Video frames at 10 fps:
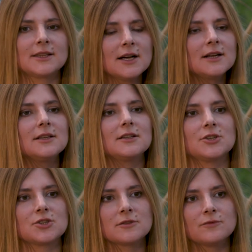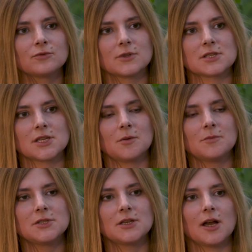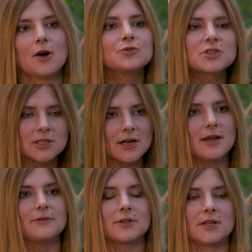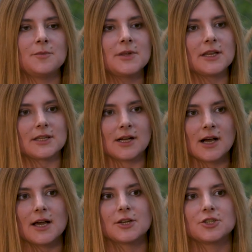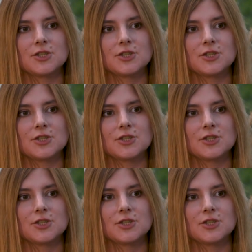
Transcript: way? Am I happy with where my life is headed?